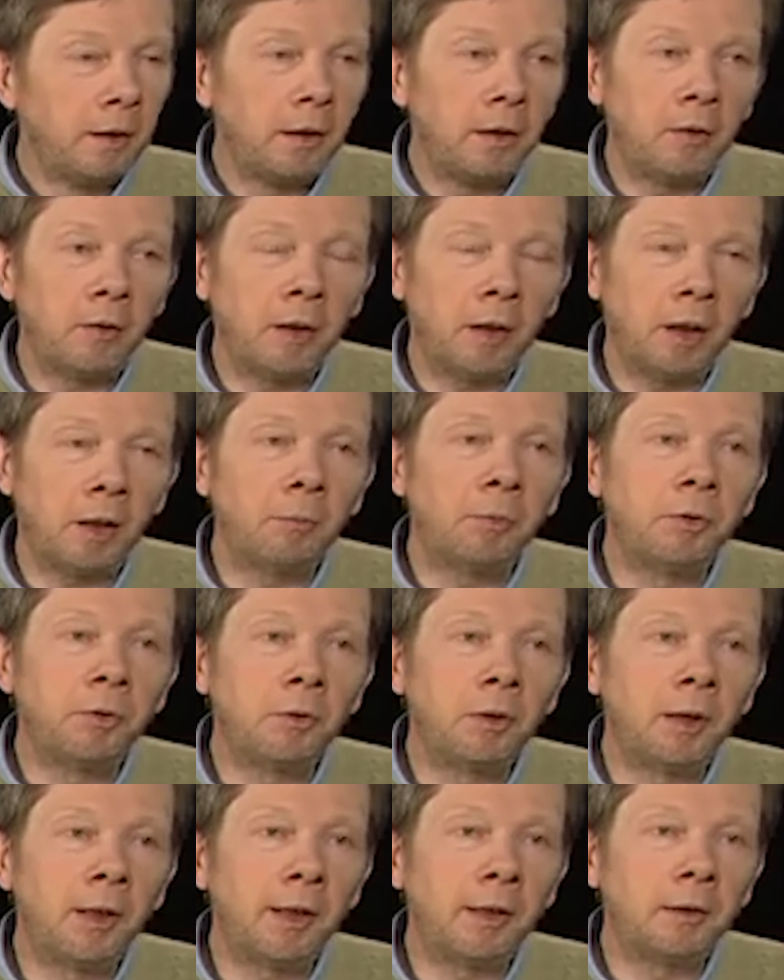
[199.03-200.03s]
You're able
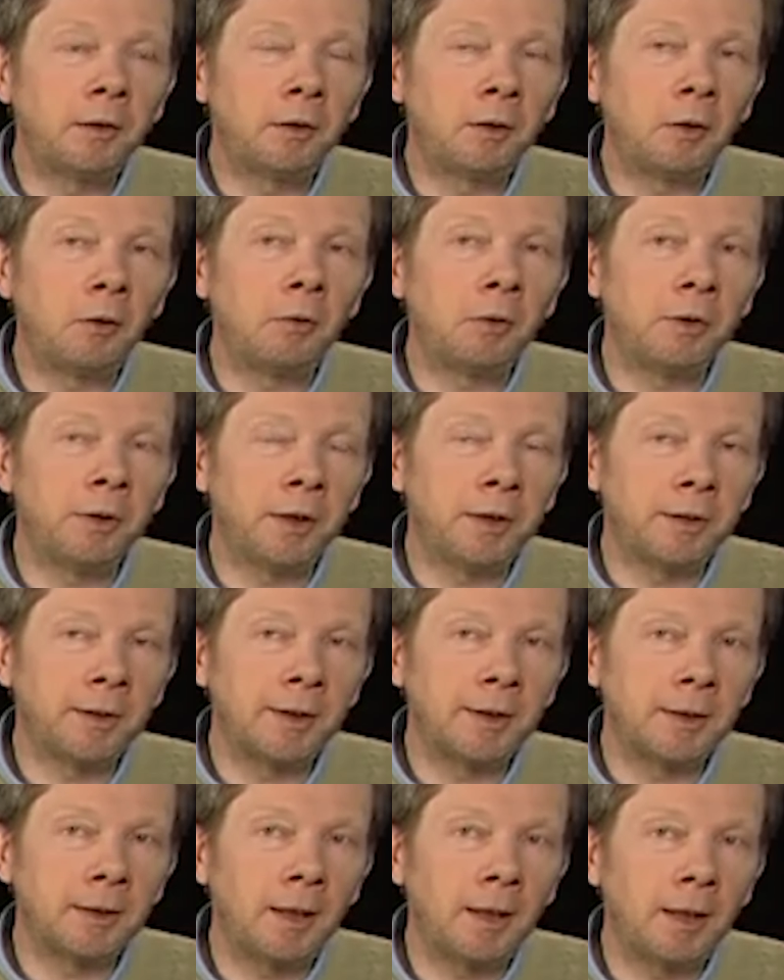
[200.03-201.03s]
to let go, and that's
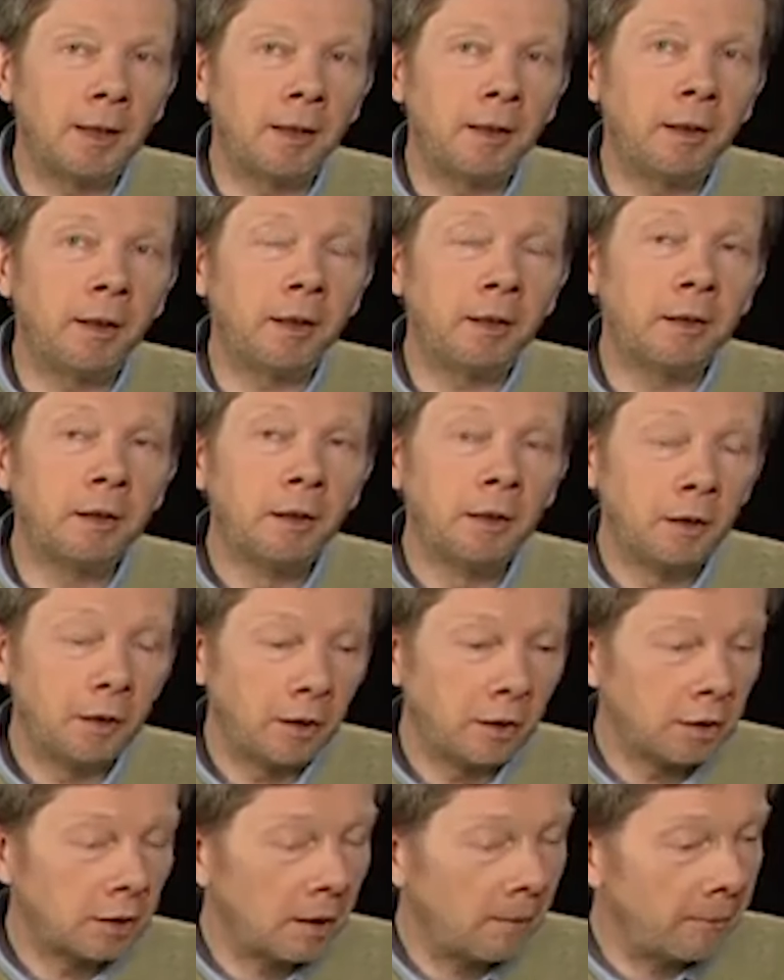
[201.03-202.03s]
a sign that
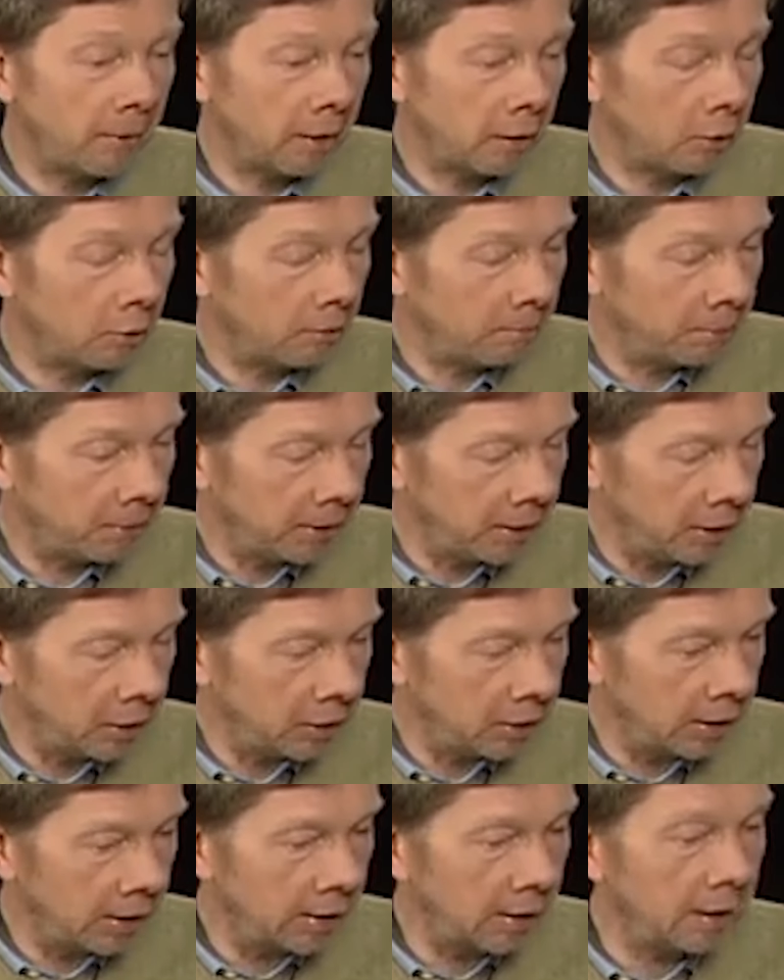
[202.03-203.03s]
something you
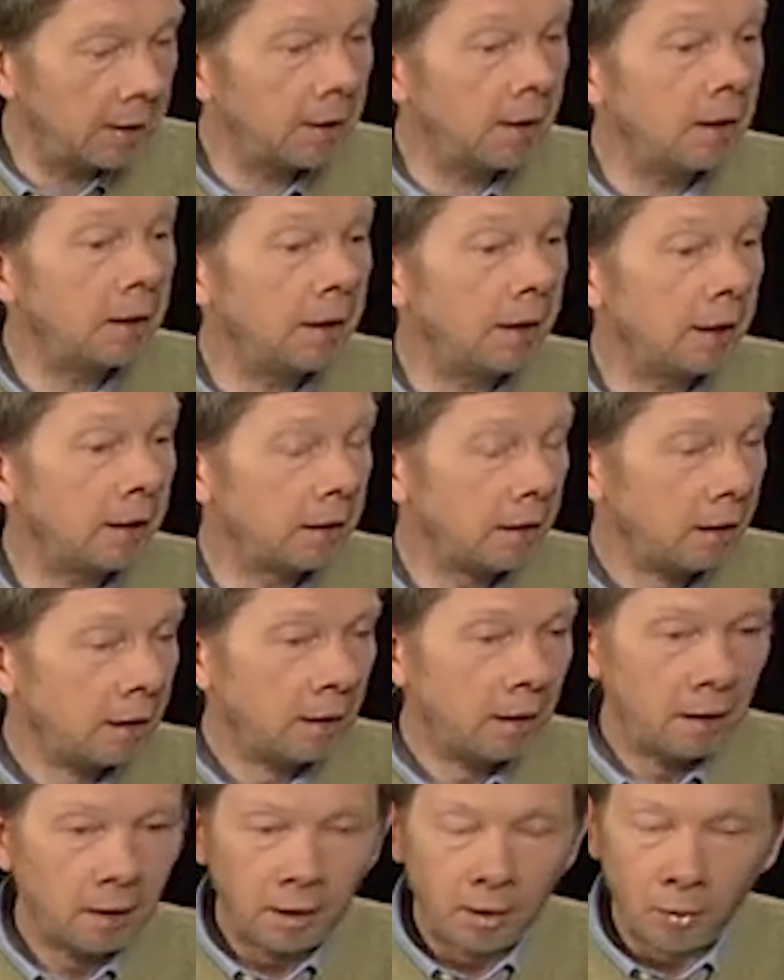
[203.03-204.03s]
appreciated, and yet
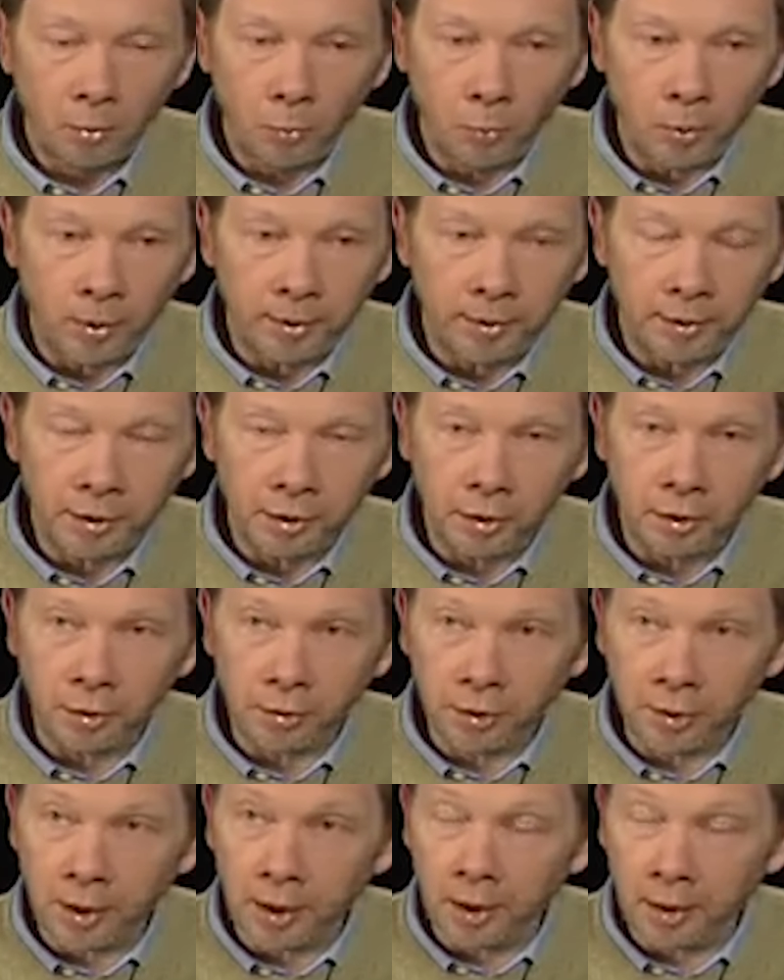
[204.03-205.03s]
when it's
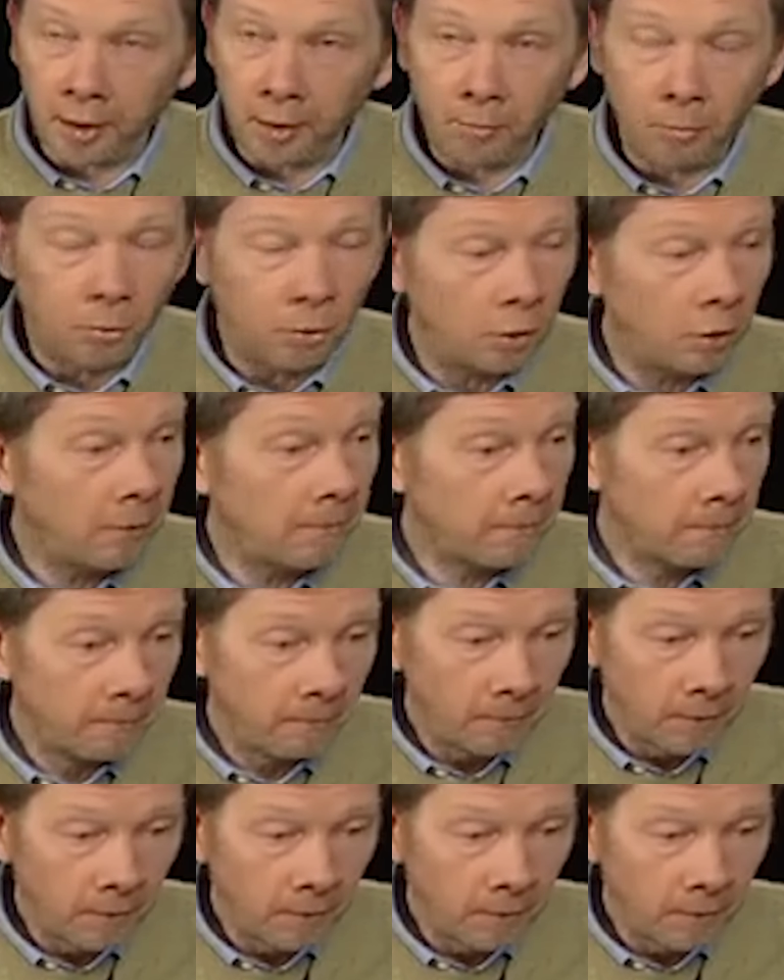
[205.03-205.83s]
not there anymore,